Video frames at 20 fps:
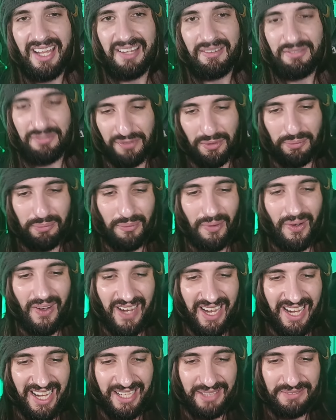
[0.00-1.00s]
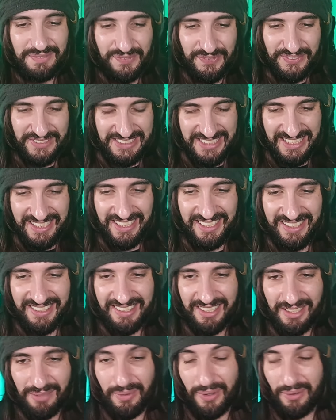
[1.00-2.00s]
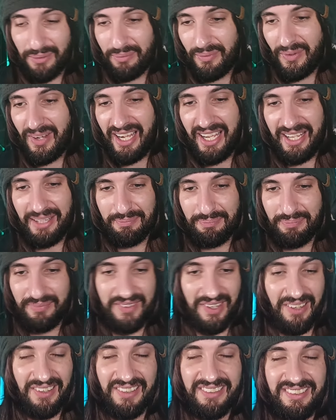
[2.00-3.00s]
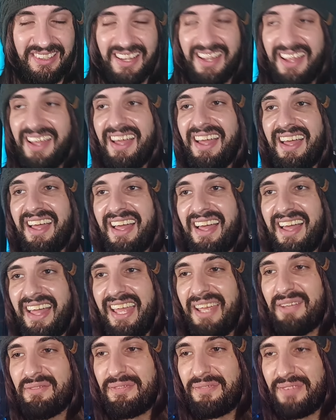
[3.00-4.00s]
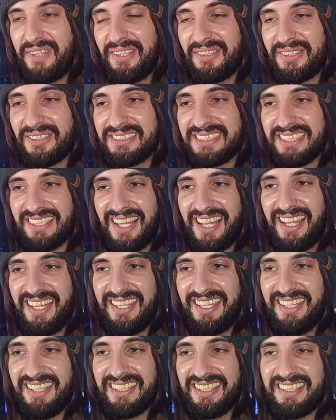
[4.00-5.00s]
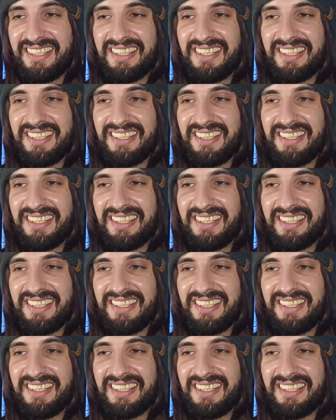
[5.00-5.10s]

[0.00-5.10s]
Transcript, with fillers: From what I've seen, well what I've done, it feels like